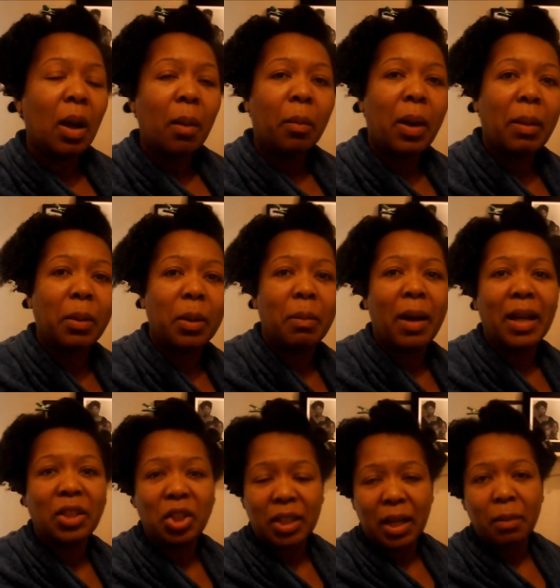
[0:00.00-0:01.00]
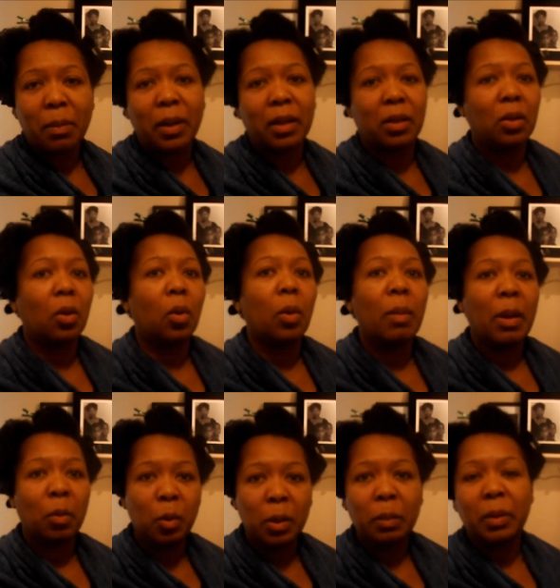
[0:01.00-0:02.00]
Probably my shea butter or my
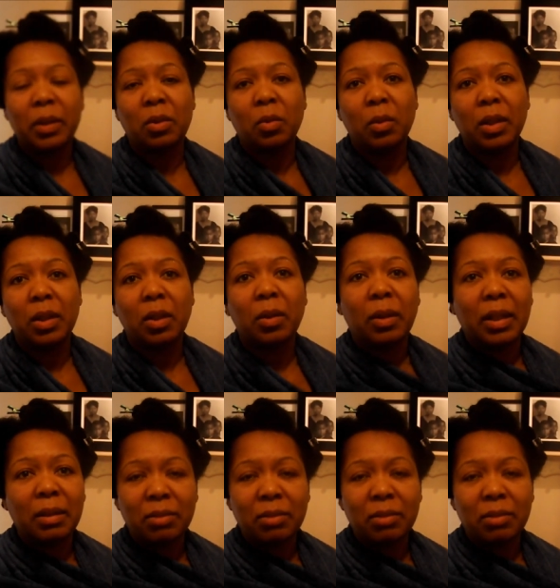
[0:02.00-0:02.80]
1 plus 1 cream.